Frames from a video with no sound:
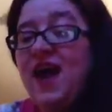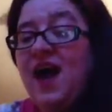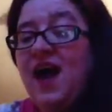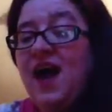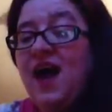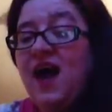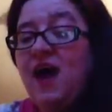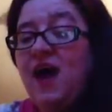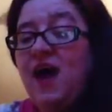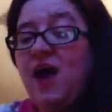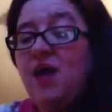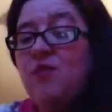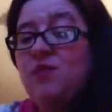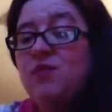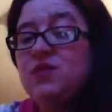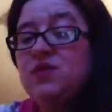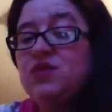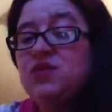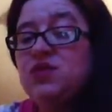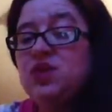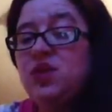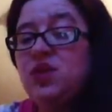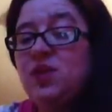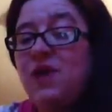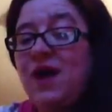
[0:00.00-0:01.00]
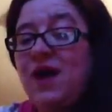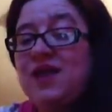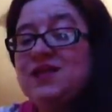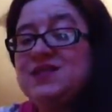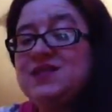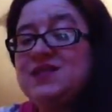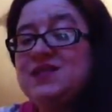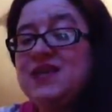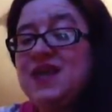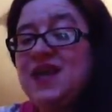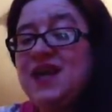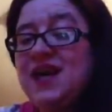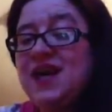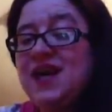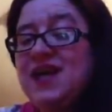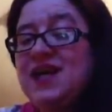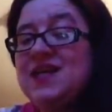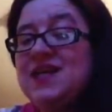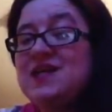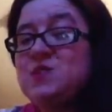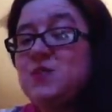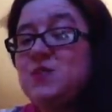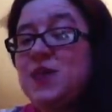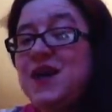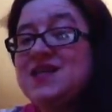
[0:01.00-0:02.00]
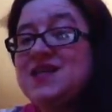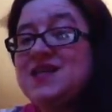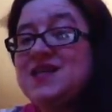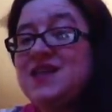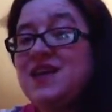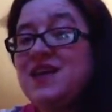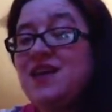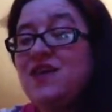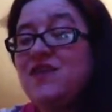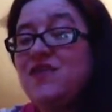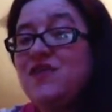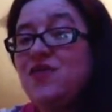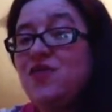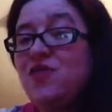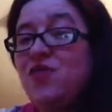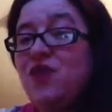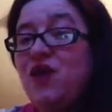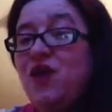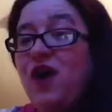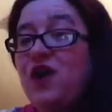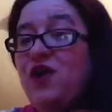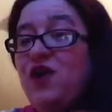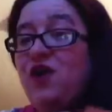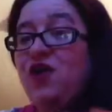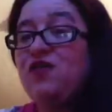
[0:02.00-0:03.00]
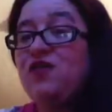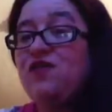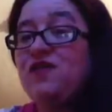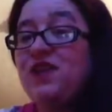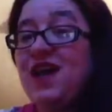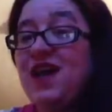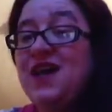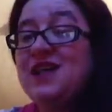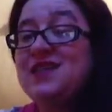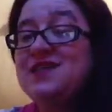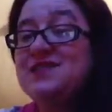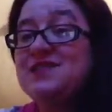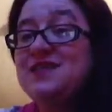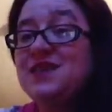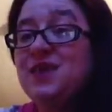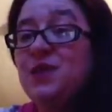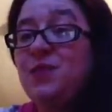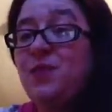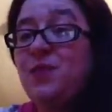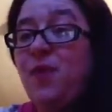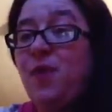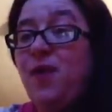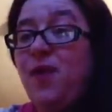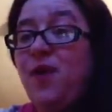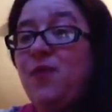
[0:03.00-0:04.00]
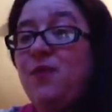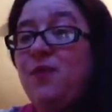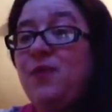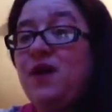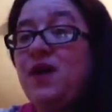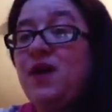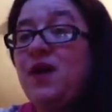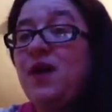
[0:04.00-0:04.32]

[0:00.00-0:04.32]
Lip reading: So I'd say it is better for an overnight lip balm.